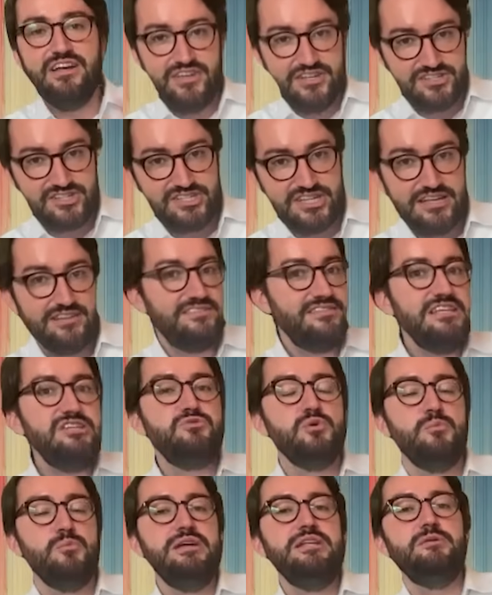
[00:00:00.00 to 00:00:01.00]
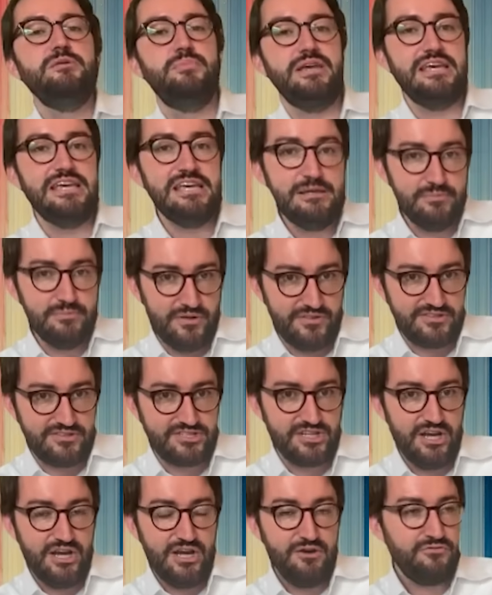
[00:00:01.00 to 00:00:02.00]
This is it. These will be the
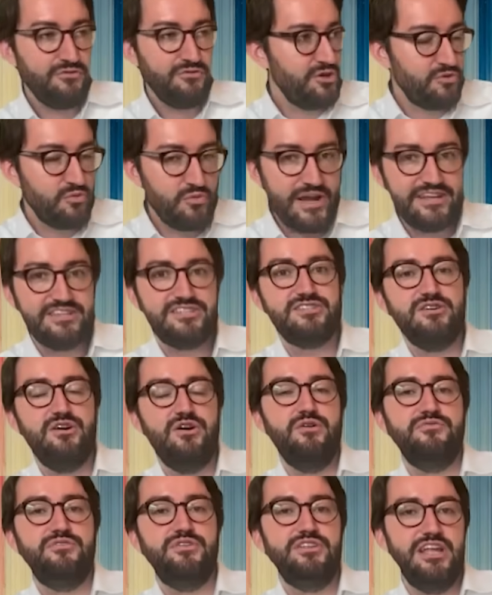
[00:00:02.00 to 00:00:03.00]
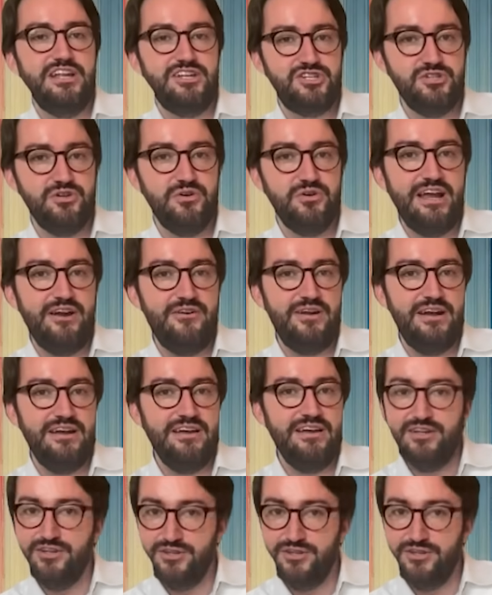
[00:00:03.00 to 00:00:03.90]
behemoths for the rest of the digital era.